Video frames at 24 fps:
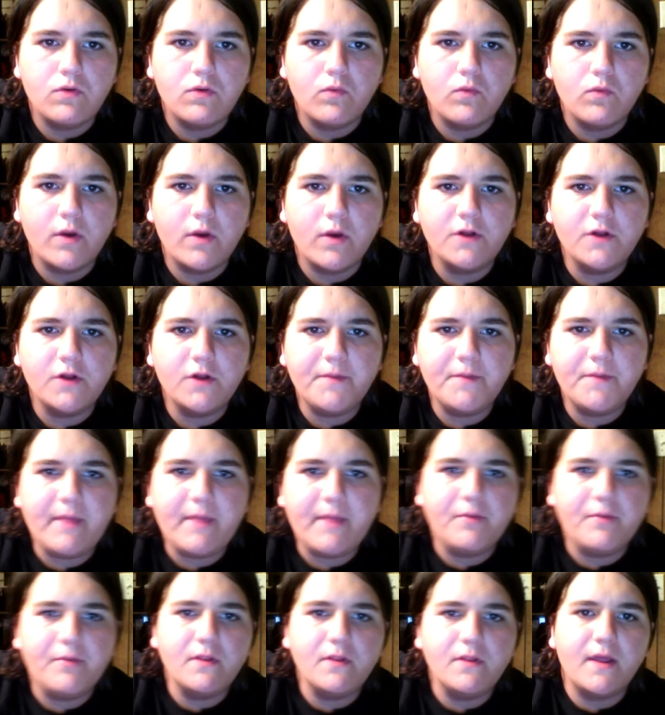when older
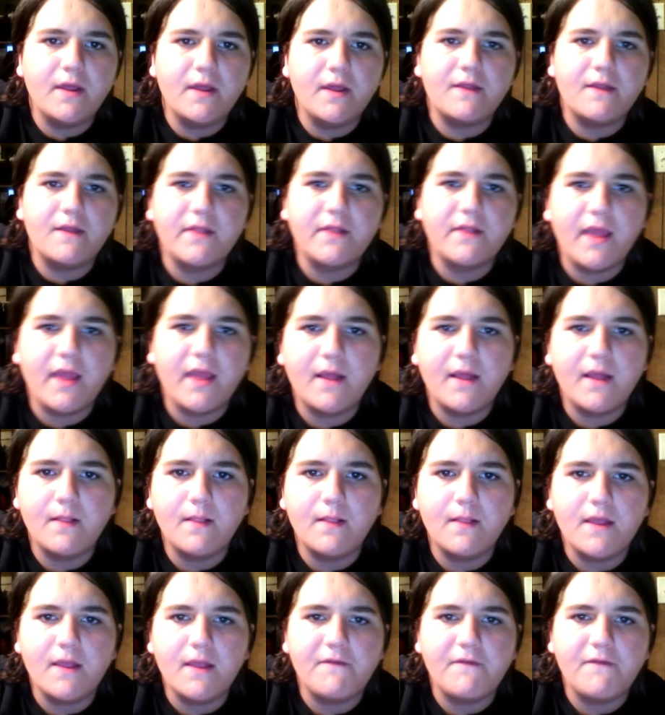people like
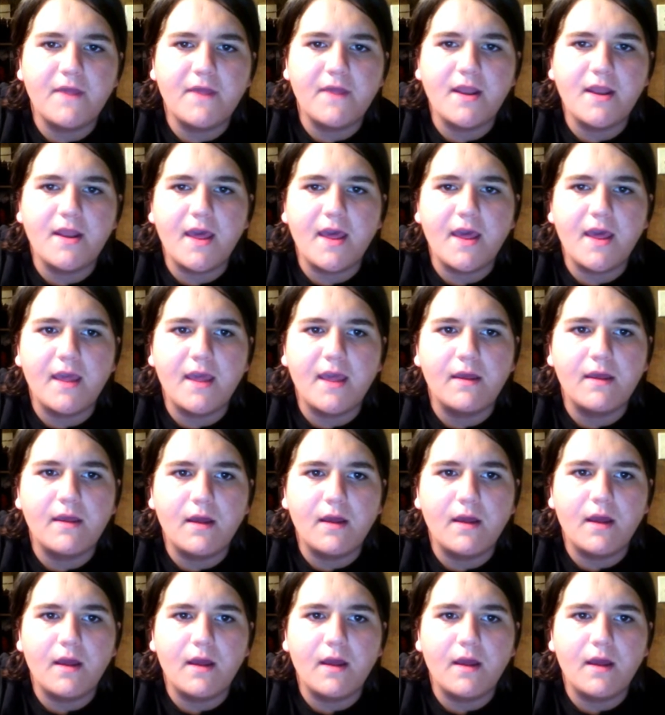Sting leave TNA